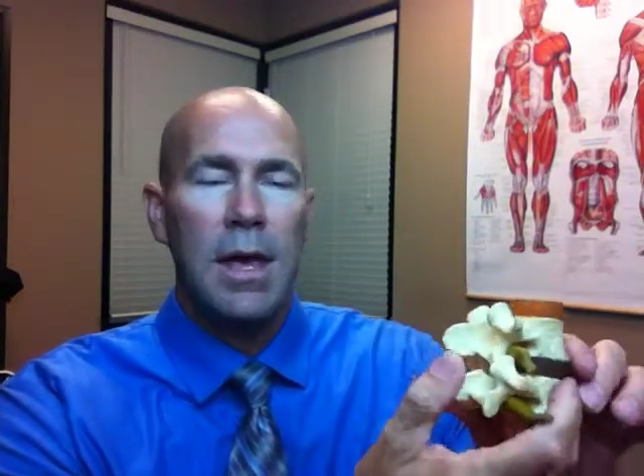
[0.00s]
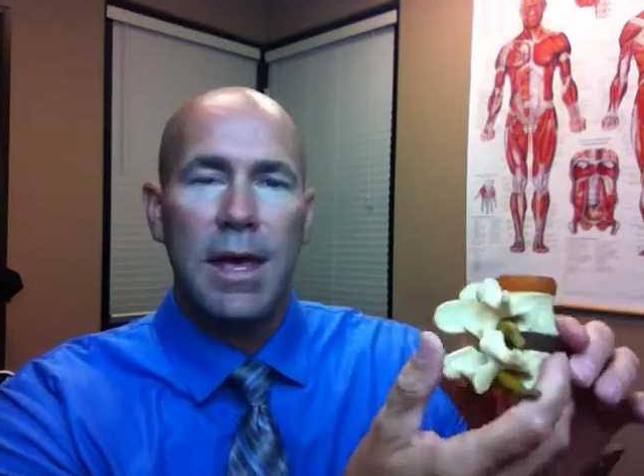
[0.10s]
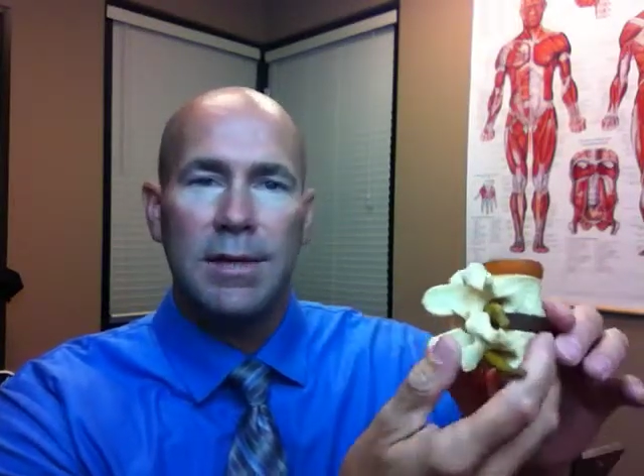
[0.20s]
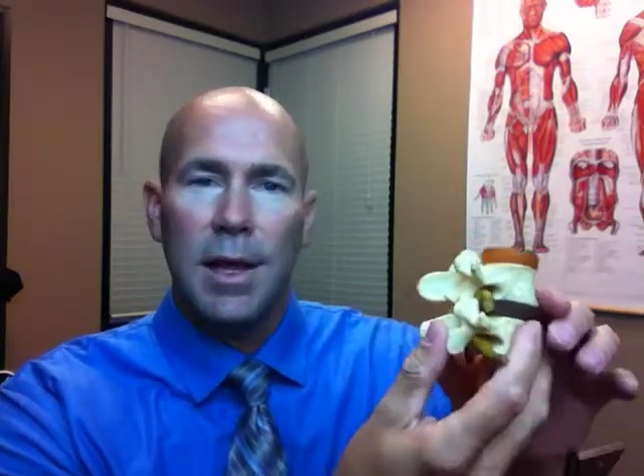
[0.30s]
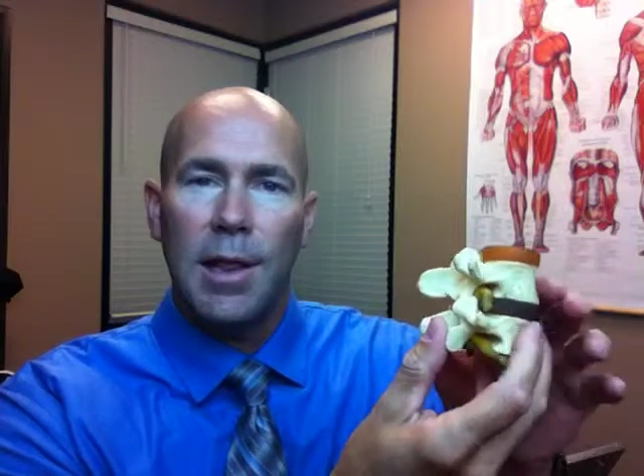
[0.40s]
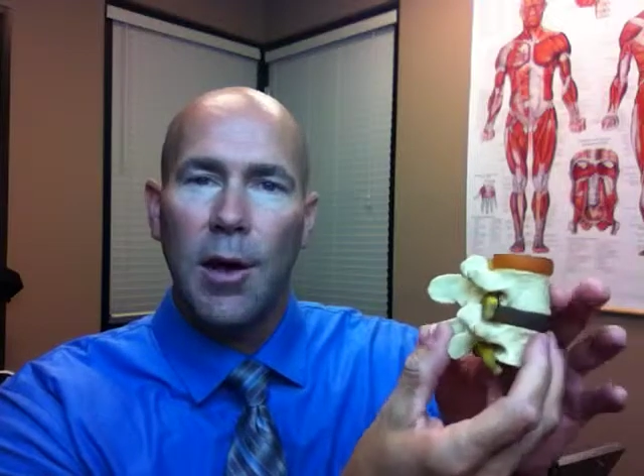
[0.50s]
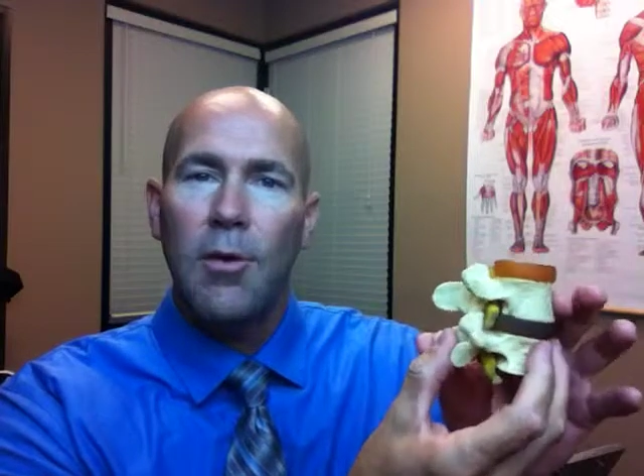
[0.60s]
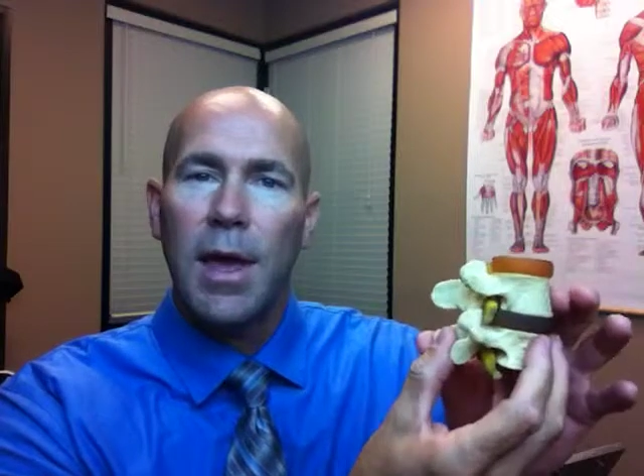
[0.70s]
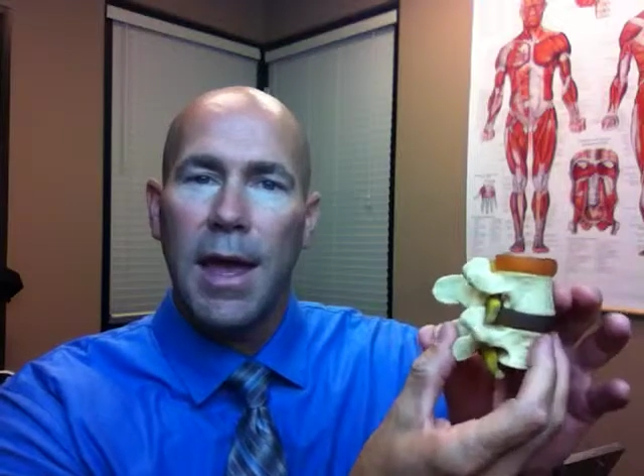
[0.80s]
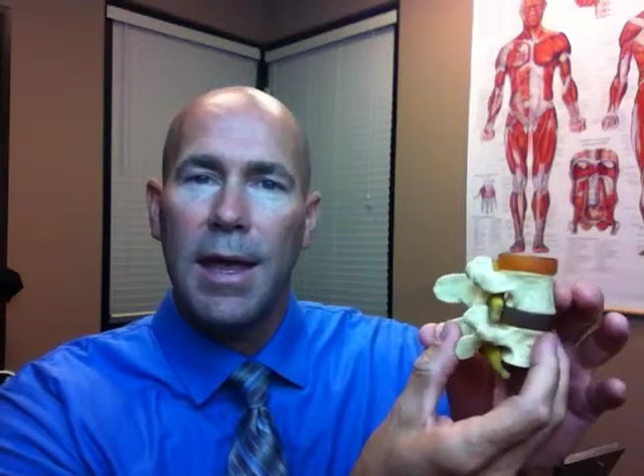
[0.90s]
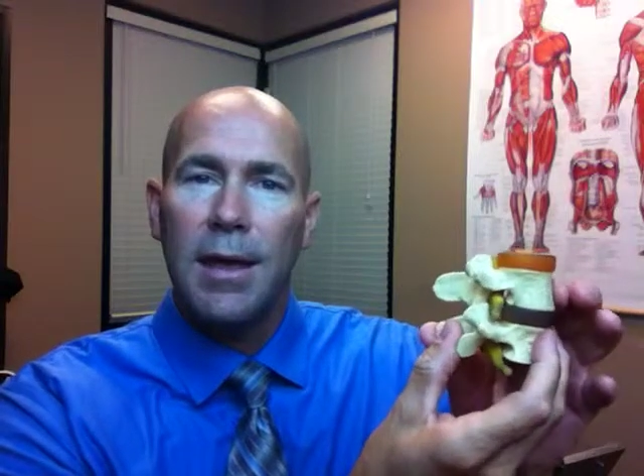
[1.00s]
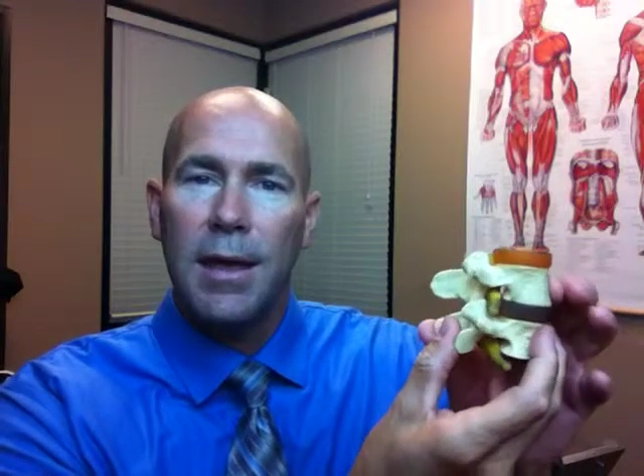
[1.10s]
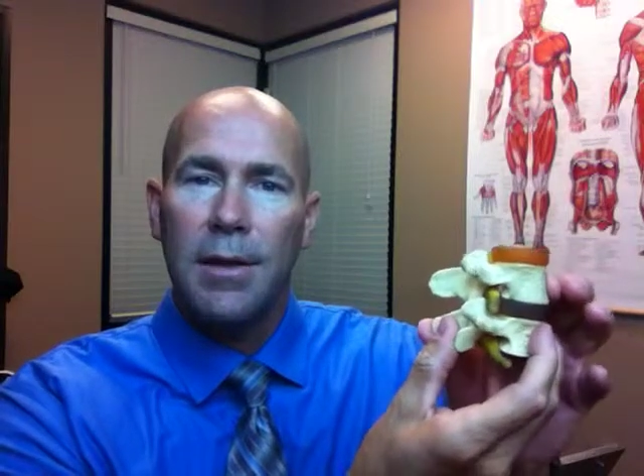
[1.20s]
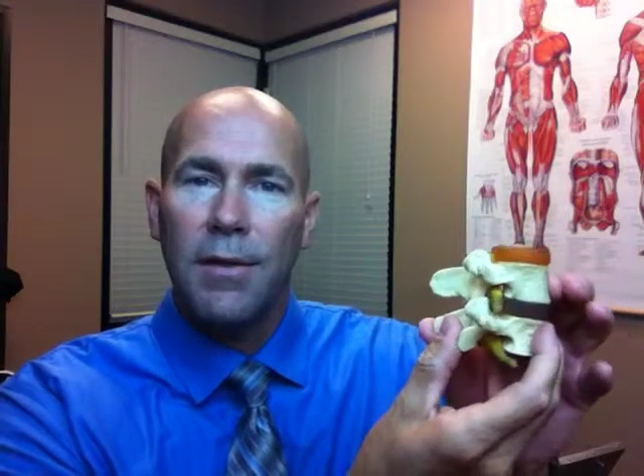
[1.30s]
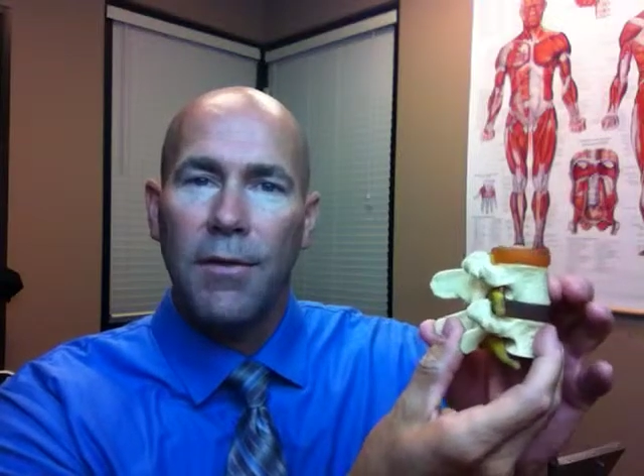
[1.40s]
is I locate
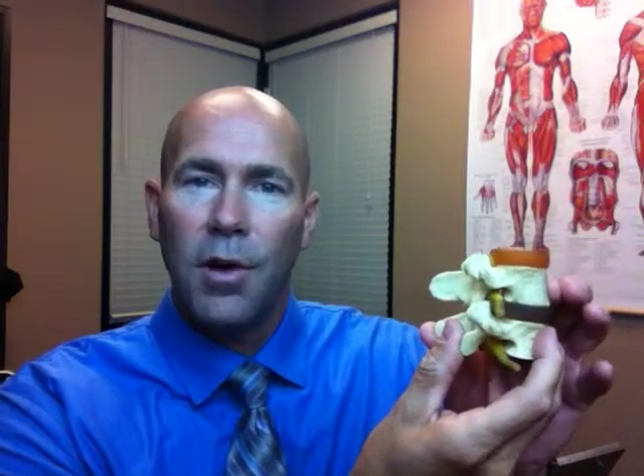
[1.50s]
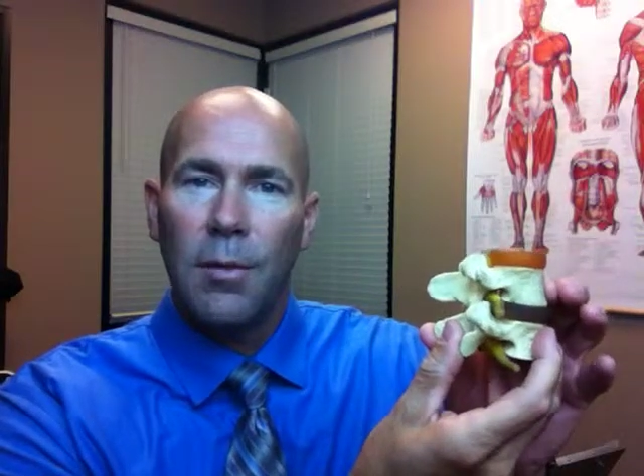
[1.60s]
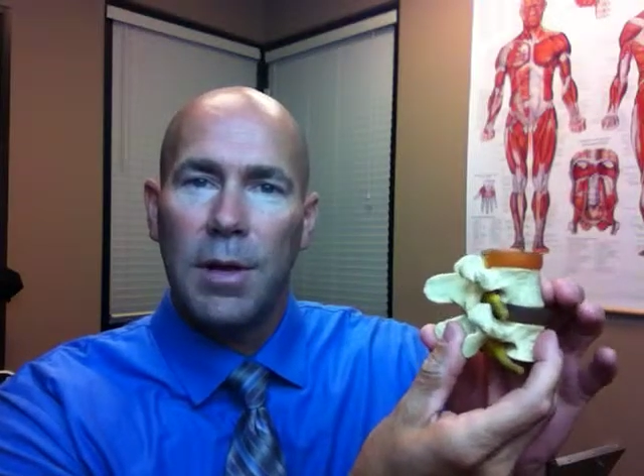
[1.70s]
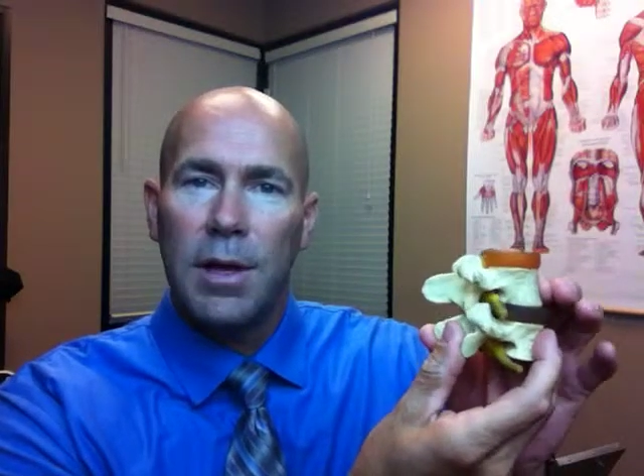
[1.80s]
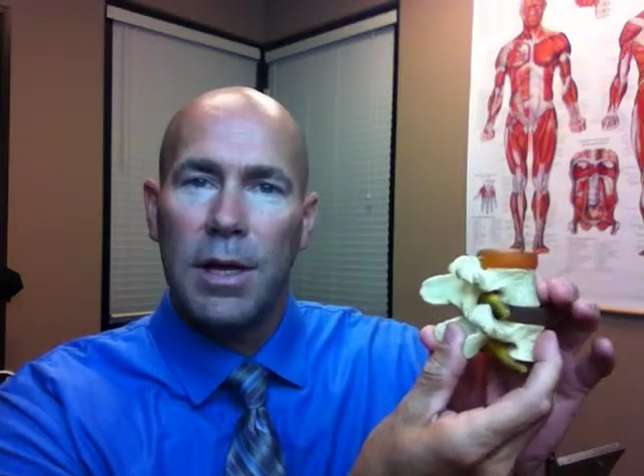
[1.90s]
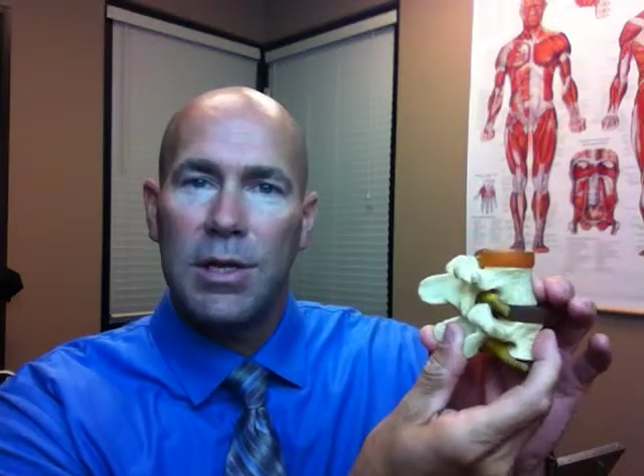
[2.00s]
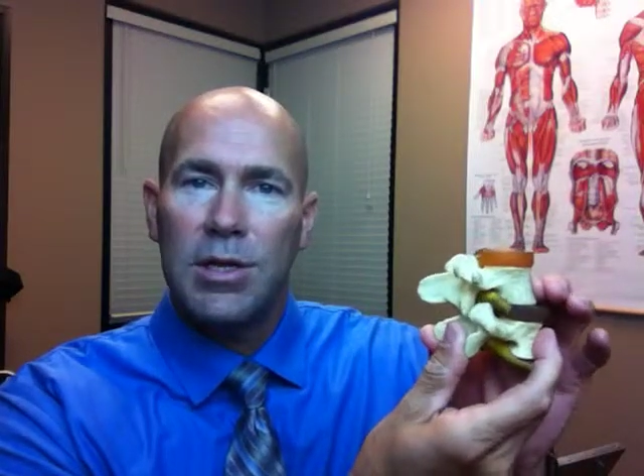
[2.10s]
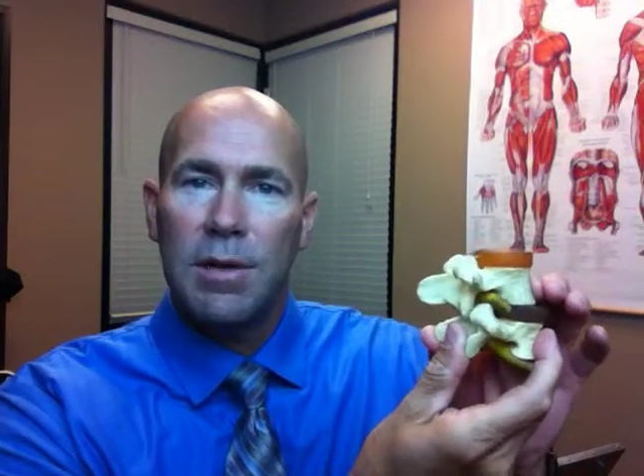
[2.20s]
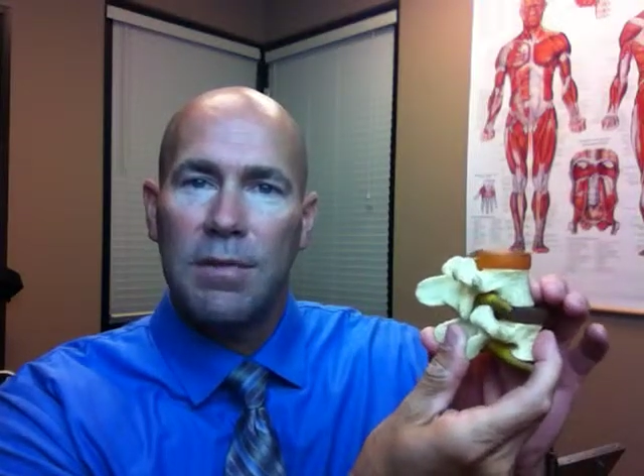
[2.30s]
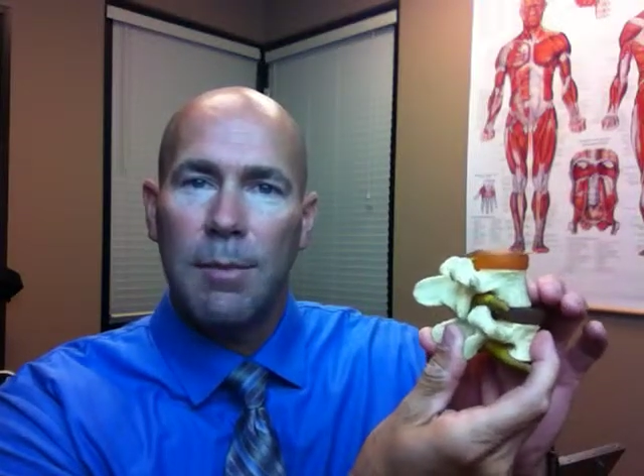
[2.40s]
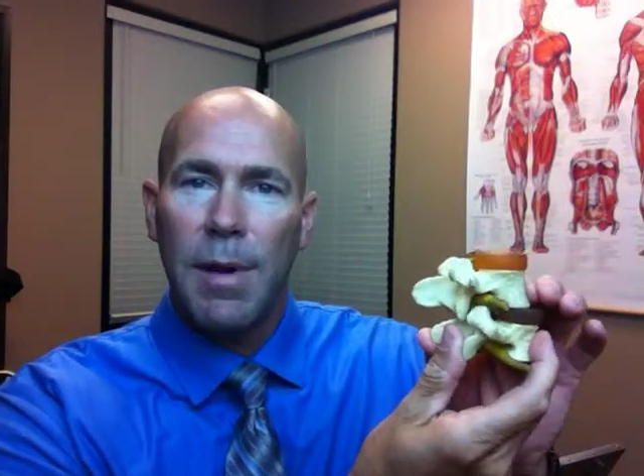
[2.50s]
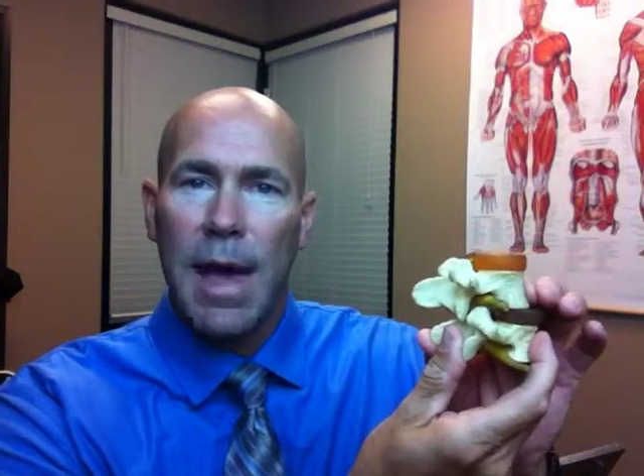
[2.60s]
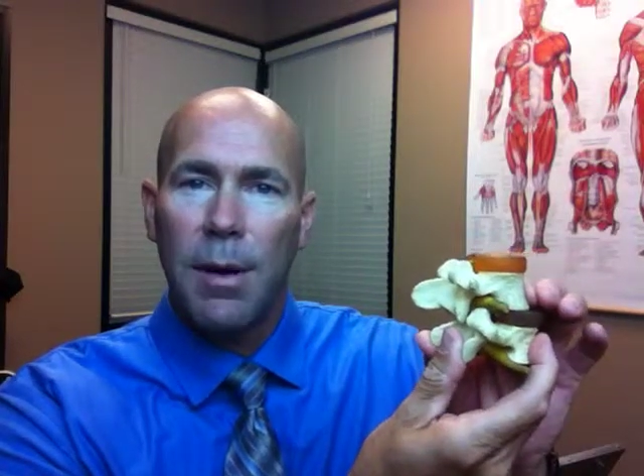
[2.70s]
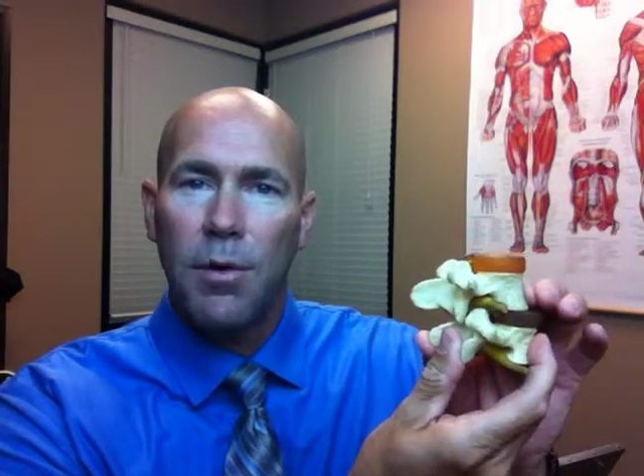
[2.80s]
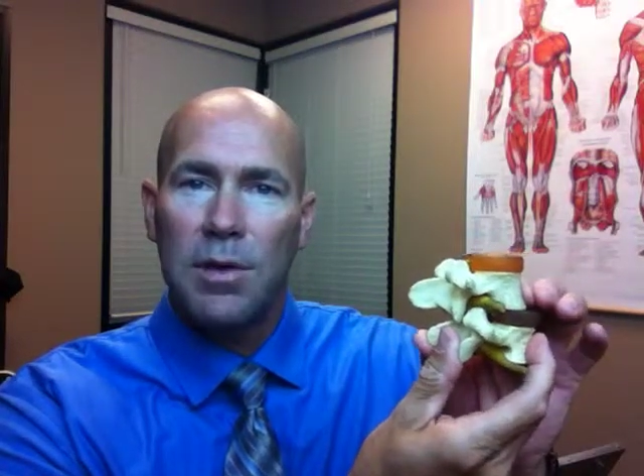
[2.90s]
the vertebra that is shifted
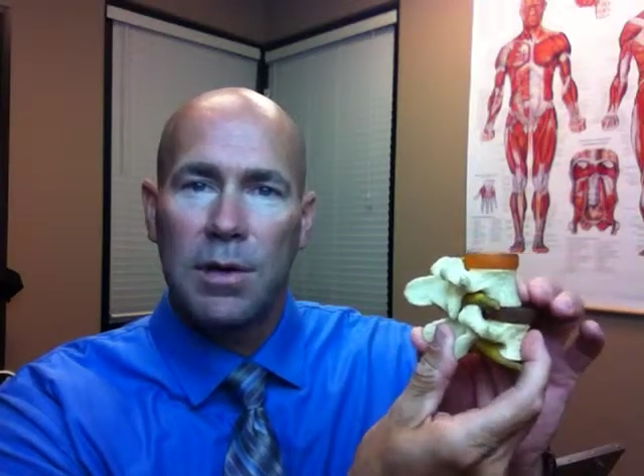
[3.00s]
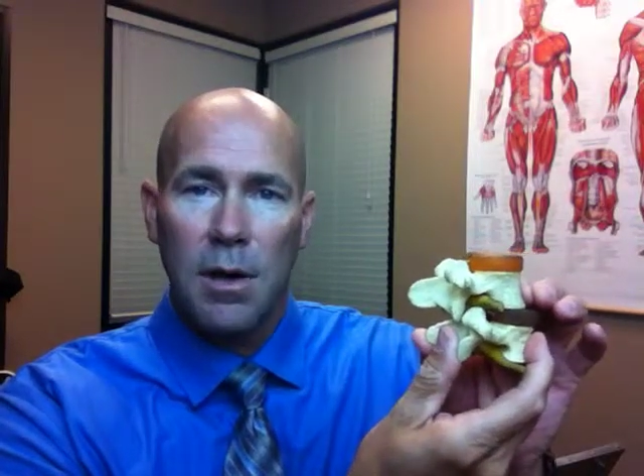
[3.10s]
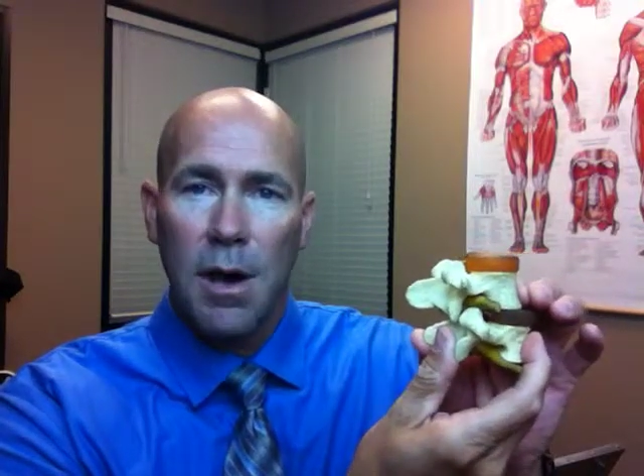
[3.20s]
backwards,